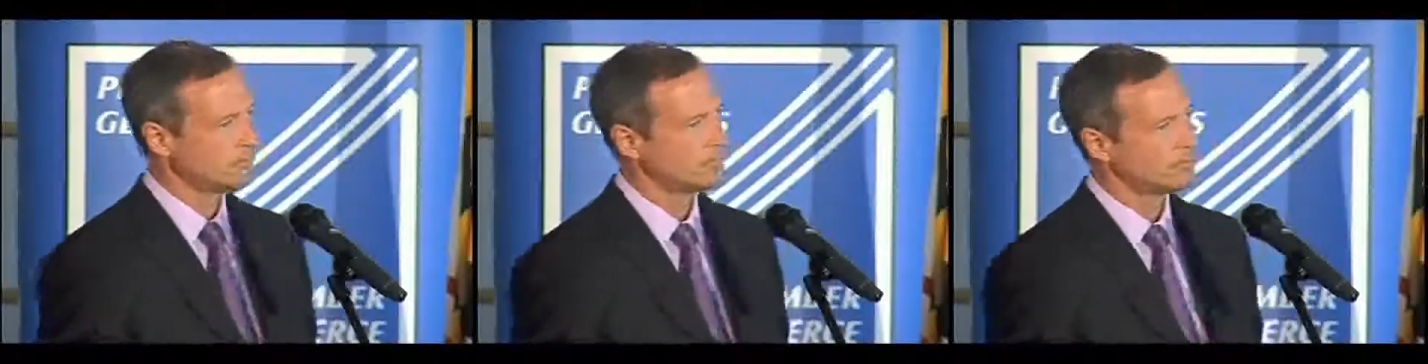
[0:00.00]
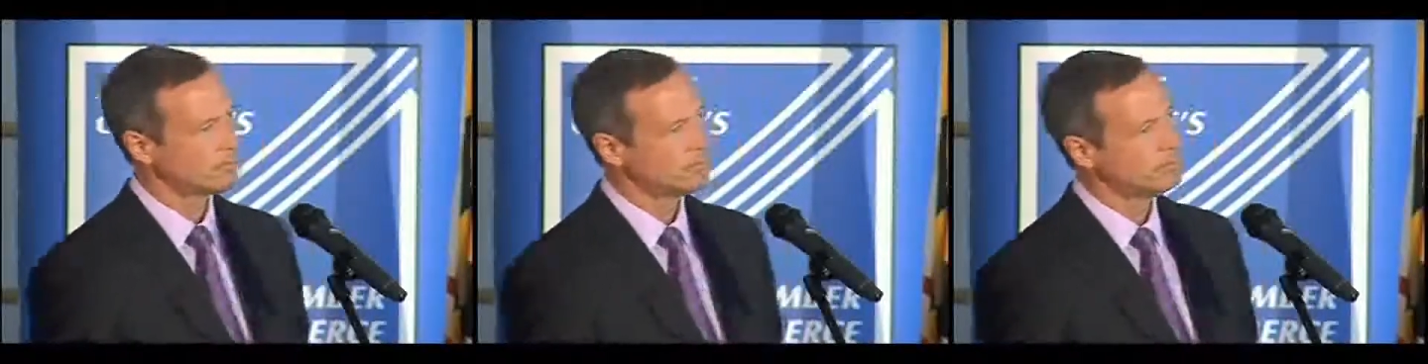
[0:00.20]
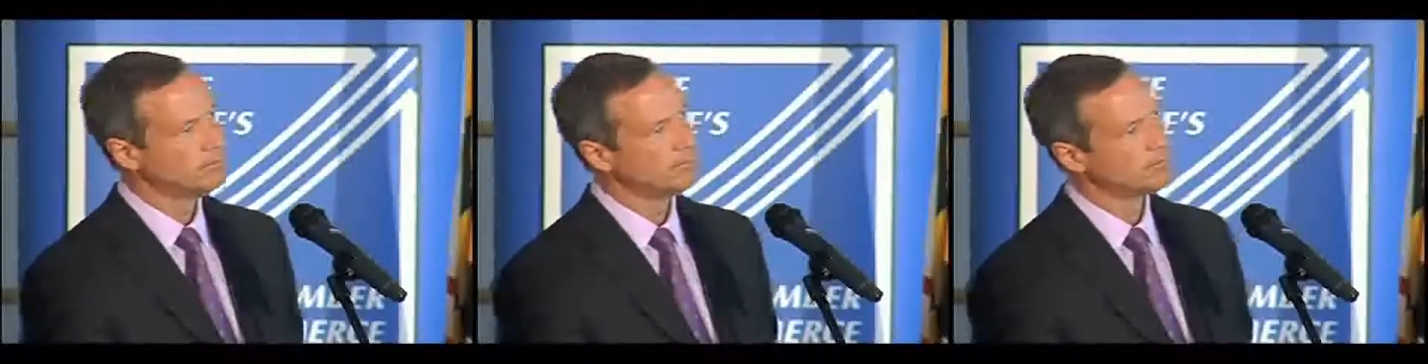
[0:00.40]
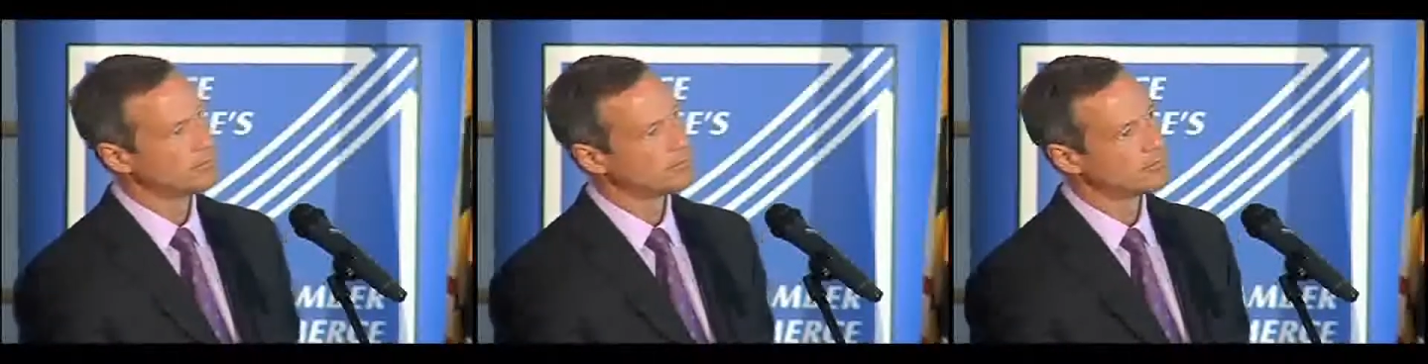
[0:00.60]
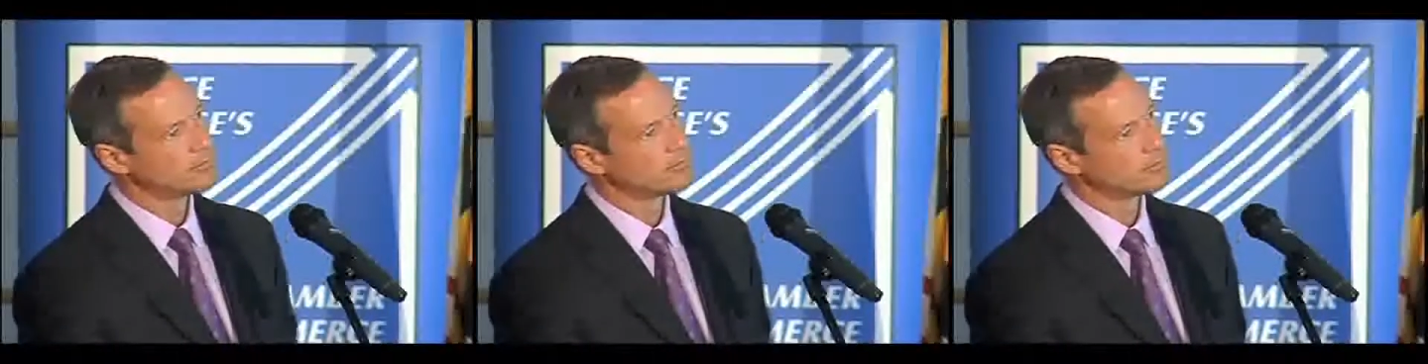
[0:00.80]
all of these
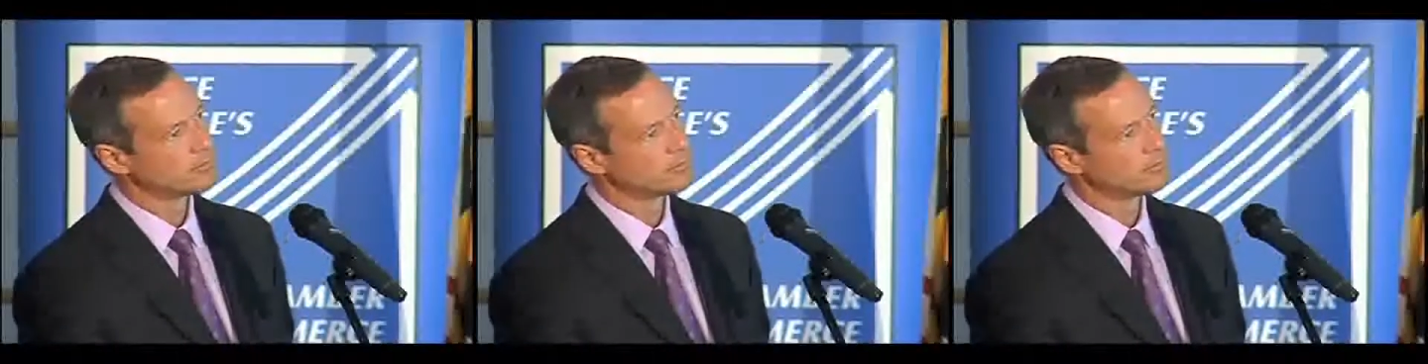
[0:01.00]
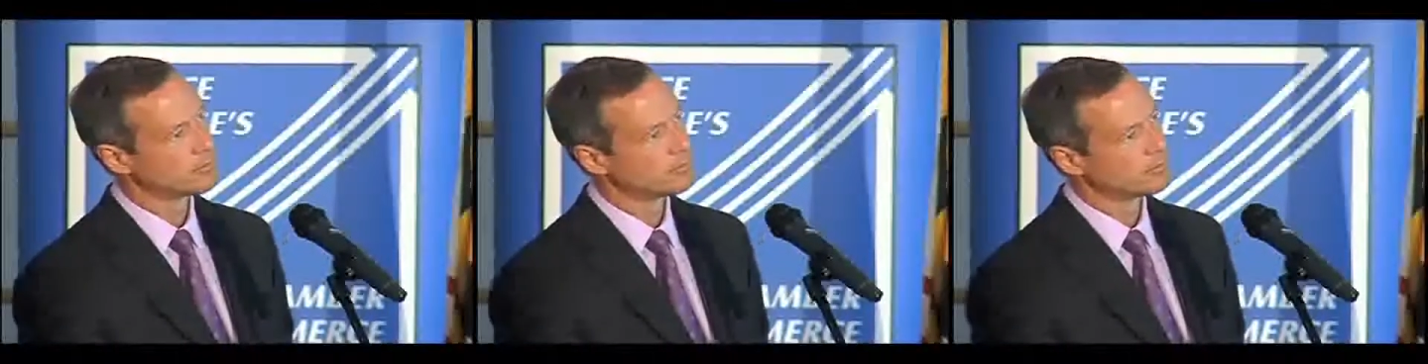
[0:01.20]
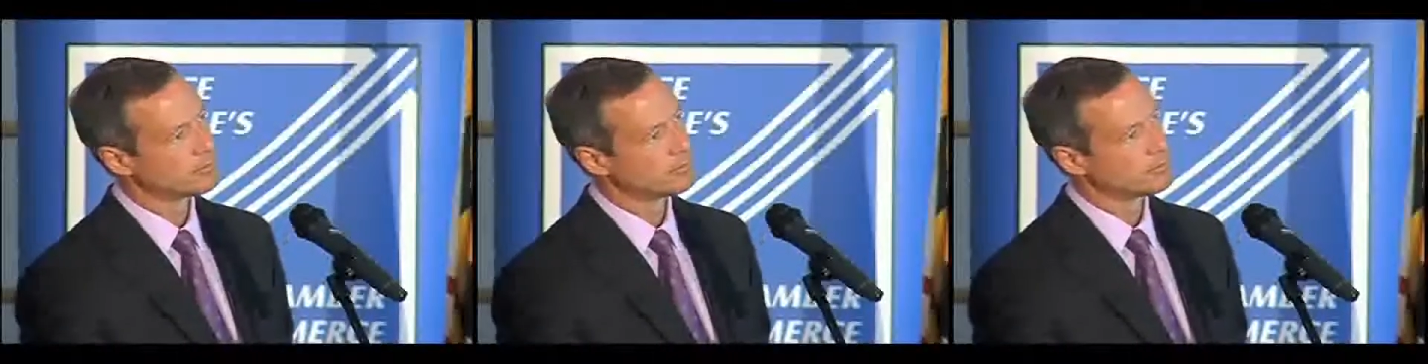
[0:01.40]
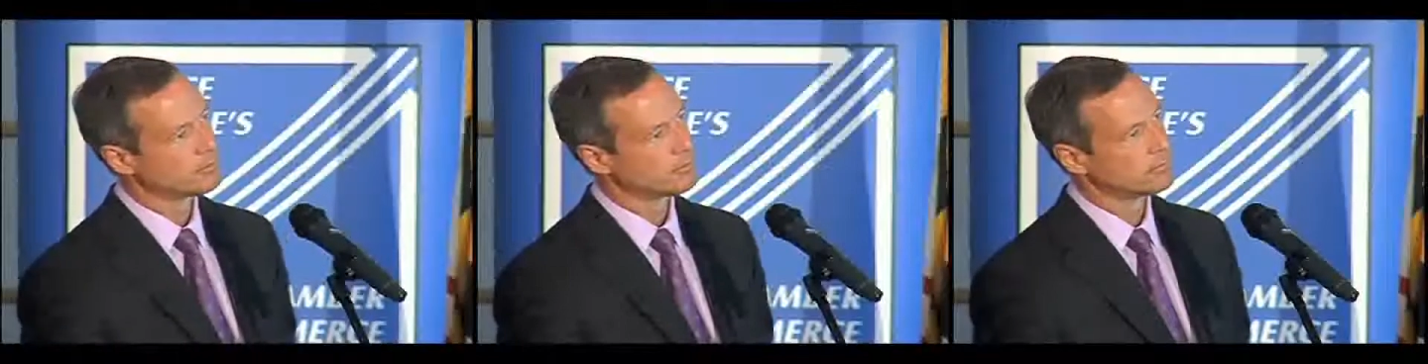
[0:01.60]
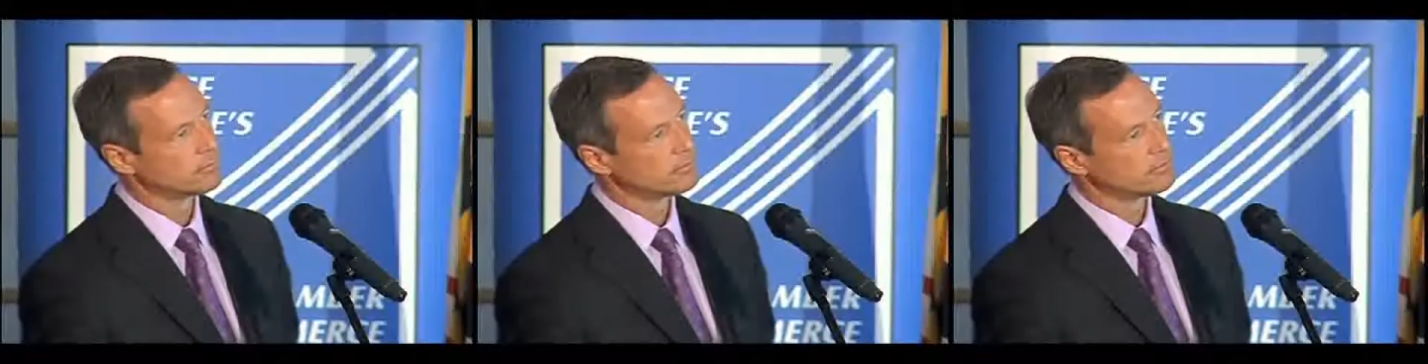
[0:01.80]
wonderful things that are going on.
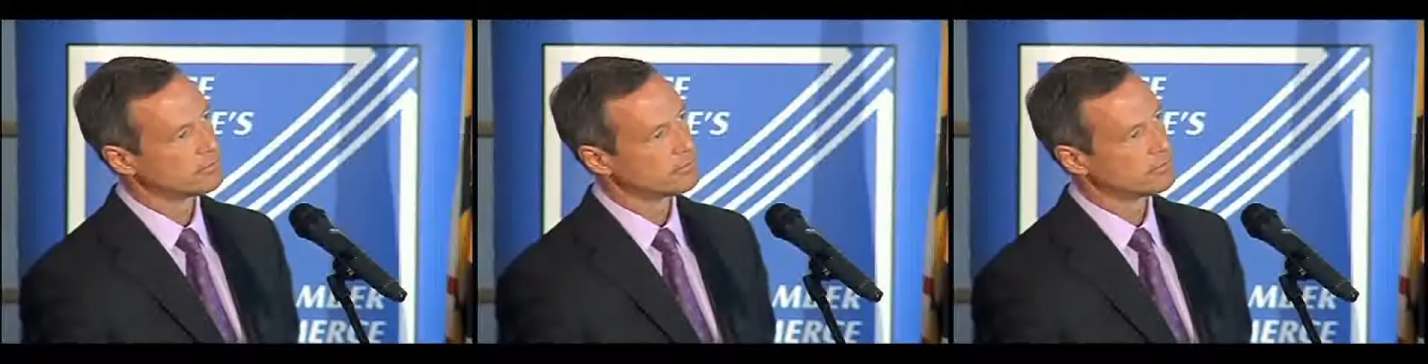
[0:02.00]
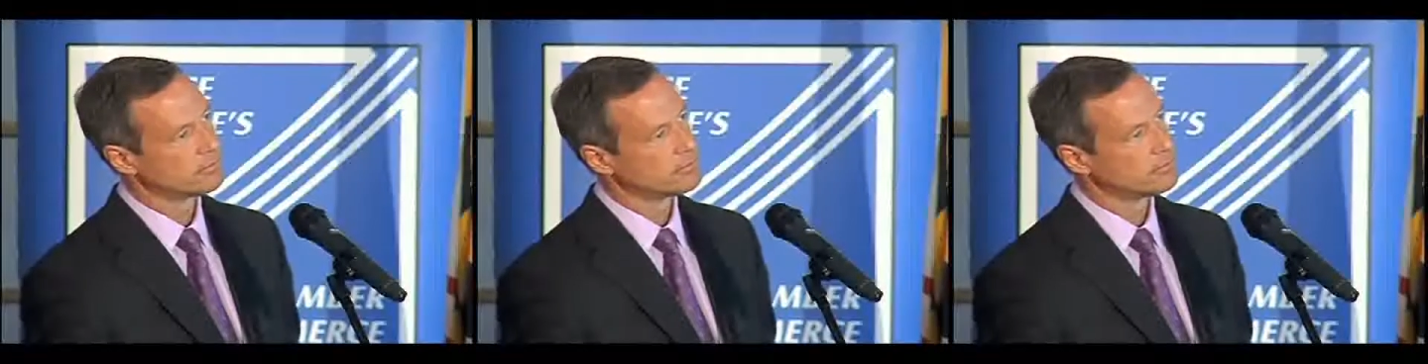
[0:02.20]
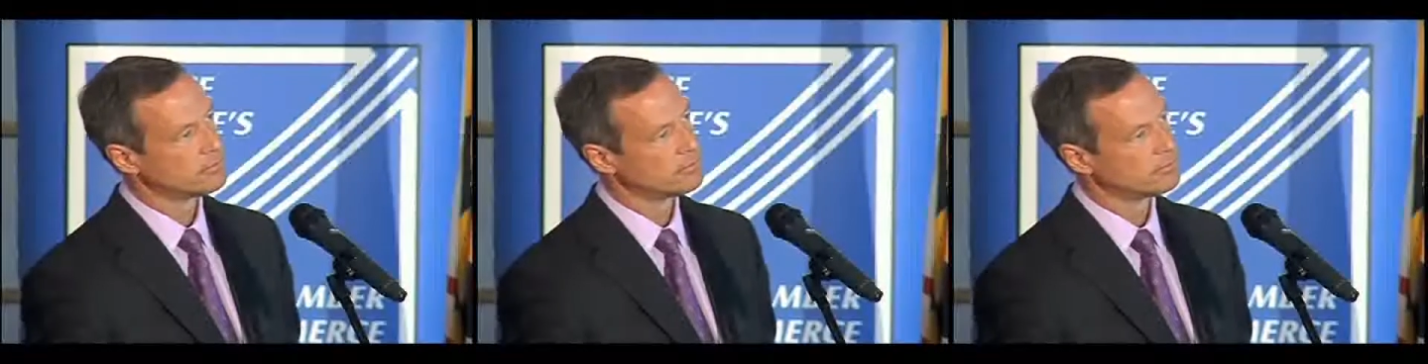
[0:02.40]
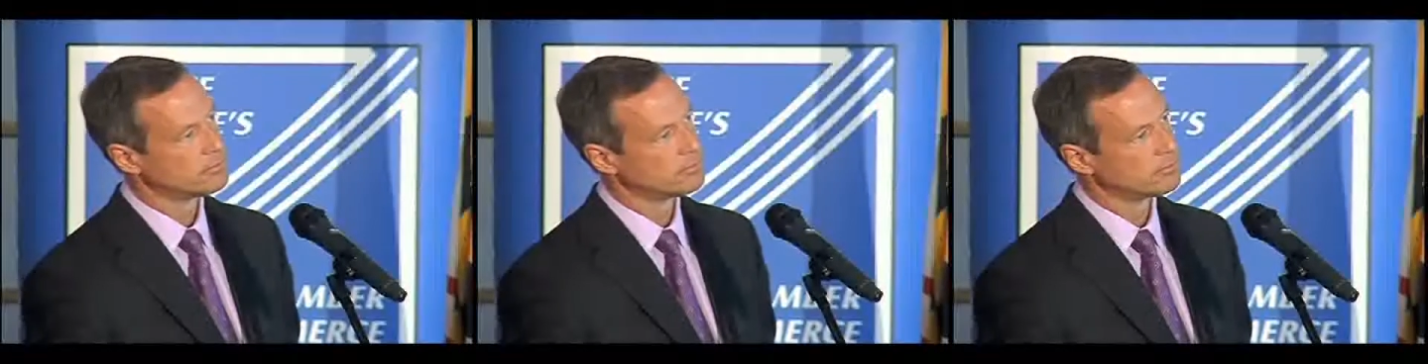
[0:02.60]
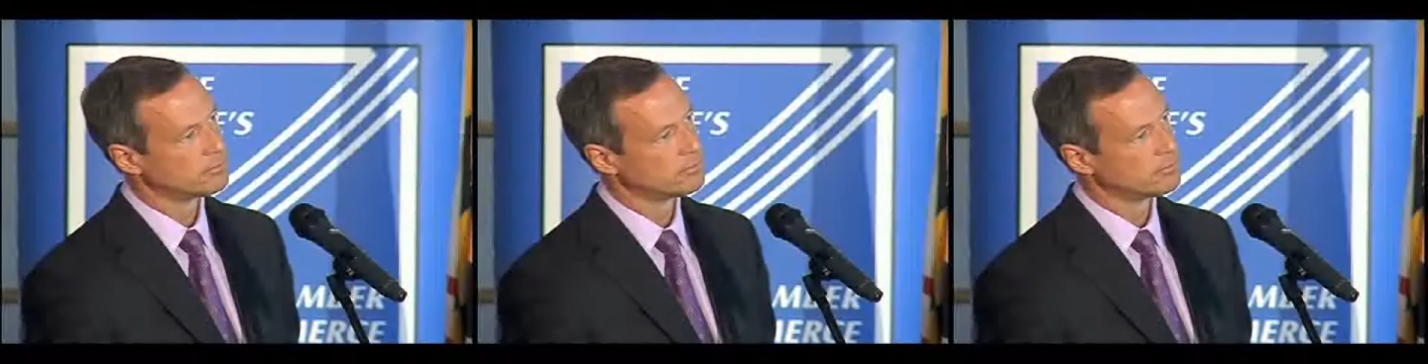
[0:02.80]
People need to know about that.